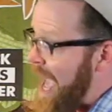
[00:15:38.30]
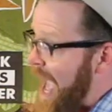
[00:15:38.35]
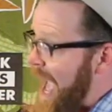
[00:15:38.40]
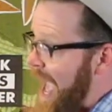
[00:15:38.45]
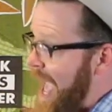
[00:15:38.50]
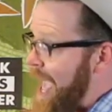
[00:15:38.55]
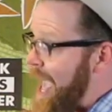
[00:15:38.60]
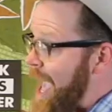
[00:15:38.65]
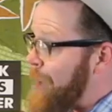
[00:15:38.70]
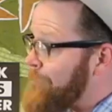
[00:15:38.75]

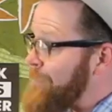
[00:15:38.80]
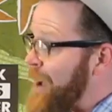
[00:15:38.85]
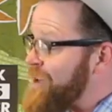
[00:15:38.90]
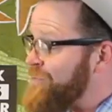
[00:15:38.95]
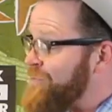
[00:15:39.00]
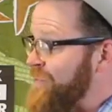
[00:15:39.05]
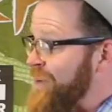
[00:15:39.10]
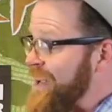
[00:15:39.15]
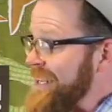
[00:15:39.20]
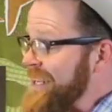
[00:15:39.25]
And my
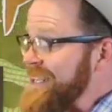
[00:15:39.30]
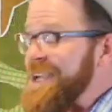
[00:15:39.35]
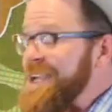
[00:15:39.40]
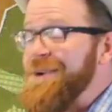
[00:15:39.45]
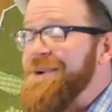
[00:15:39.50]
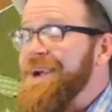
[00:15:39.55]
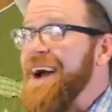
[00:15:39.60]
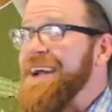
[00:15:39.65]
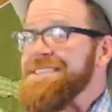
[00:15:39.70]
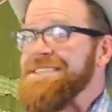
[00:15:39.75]
friend
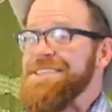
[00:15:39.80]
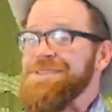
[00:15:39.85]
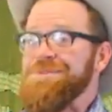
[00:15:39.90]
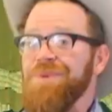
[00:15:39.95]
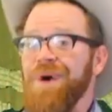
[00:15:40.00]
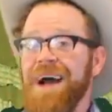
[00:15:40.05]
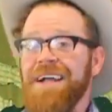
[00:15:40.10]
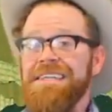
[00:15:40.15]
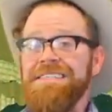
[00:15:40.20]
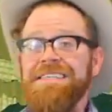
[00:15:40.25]
Dearanch is
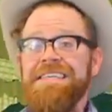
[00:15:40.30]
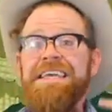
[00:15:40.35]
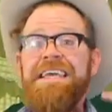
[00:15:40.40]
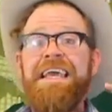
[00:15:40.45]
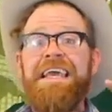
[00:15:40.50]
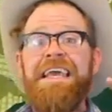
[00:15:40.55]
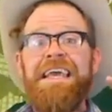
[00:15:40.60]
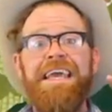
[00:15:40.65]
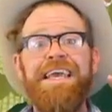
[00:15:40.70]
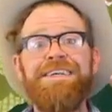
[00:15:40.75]
watching.
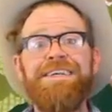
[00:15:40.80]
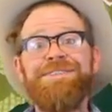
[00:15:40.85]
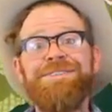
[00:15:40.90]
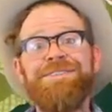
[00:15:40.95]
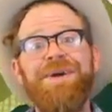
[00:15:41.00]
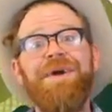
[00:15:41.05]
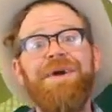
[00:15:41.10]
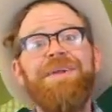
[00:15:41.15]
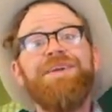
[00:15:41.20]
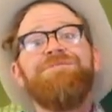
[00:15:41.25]
He's
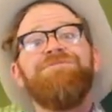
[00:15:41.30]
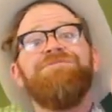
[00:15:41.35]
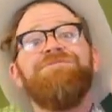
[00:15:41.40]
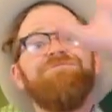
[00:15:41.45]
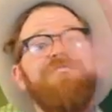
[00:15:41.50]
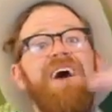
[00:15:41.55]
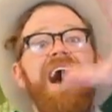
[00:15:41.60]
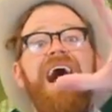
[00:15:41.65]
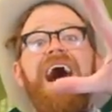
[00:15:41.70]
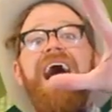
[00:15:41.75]
turning
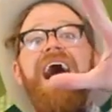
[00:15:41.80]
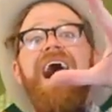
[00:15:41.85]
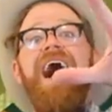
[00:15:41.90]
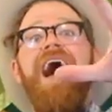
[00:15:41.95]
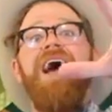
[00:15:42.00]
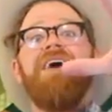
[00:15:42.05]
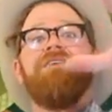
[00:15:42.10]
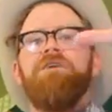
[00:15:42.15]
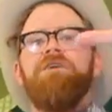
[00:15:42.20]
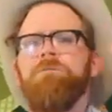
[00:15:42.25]

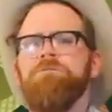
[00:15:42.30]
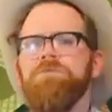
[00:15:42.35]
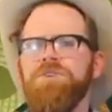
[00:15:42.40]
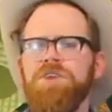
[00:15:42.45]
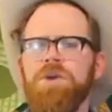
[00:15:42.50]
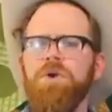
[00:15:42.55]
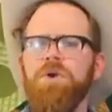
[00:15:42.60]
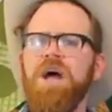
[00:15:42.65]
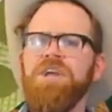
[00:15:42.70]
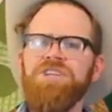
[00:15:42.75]
5.
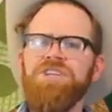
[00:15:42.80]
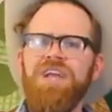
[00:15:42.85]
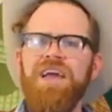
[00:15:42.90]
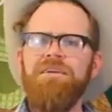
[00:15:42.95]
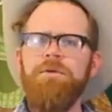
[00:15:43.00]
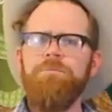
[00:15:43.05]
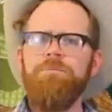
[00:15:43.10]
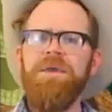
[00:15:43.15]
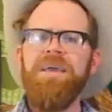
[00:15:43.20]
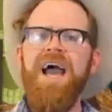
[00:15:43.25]
Dearanch, can I
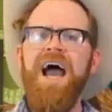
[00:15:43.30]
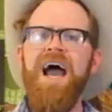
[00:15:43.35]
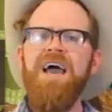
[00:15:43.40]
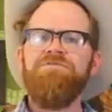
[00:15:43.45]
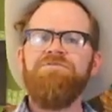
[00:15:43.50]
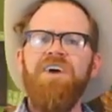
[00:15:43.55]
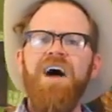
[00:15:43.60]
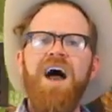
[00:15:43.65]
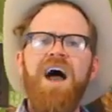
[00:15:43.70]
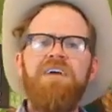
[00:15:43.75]
have a big high
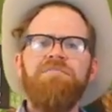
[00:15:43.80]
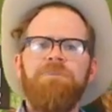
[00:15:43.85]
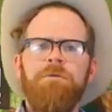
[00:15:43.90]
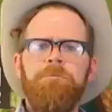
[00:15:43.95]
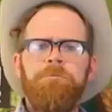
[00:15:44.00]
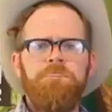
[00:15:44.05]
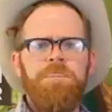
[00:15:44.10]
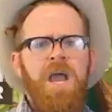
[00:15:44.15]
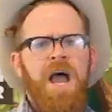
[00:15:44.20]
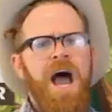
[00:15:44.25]
five?
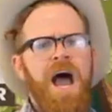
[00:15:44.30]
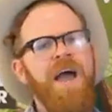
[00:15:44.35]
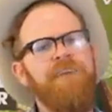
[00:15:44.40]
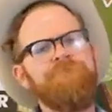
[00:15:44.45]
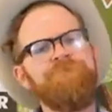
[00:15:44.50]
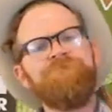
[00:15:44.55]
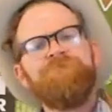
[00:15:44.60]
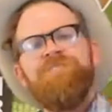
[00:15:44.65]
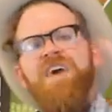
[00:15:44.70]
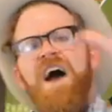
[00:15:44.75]
High
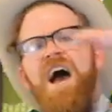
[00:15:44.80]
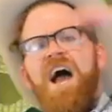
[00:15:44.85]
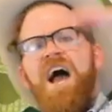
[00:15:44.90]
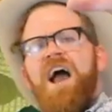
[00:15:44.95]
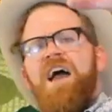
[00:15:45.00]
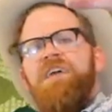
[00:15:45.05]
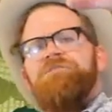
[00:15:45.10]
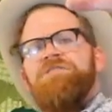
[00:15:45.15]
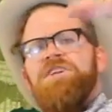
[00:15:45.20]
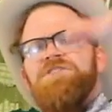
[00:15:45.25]

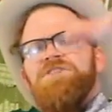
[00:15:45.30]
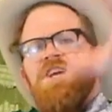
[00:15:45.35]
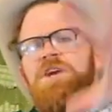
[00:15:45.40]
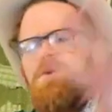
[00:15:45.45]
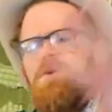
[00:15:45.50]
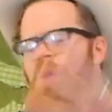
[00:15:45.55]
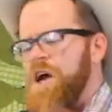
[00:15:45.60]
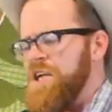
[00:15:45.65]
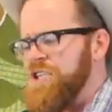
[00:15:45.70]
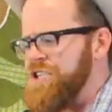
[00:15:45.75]
five to
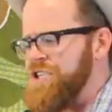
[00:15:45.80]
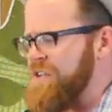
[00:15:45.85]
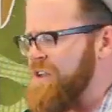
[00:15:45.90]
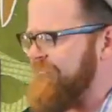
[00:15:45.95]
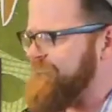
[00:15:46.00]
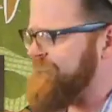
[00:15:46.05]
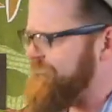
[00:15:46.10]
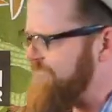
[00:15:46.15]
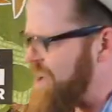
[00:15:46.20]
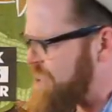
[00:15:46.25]
Dearanch on
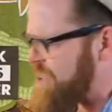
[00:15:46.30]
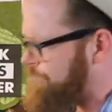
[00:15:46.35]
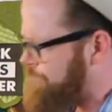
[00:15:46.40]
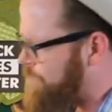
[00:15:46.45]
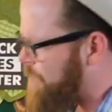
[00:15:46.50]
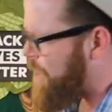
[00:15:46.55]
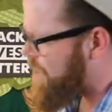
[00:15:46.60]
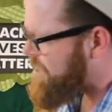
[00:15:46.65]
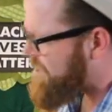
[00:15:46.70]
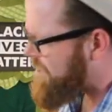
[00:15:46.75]
their 5th
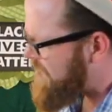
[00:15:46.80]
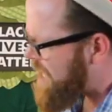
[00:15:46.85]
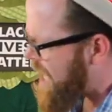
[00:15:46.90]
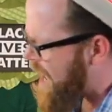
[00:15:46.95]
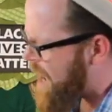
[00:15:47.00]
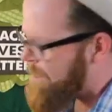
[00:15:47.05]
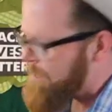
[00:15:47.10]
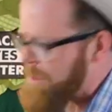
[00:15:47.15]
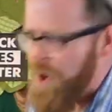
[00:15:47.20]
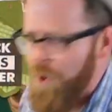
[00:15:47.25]

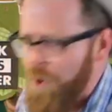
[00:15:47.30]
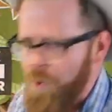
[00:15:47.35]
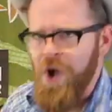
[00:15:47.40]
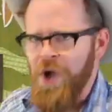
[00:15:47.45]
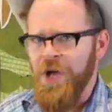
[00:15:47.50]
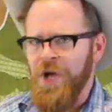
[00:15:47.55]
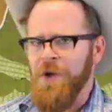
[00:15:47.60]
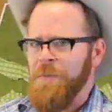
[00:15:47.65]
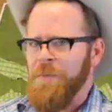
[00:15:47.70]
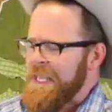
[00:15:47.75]
birthday.
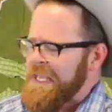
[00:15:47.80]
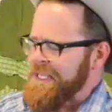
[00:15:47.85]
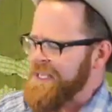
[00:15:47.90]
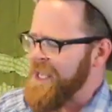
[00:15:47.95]
Woohoo!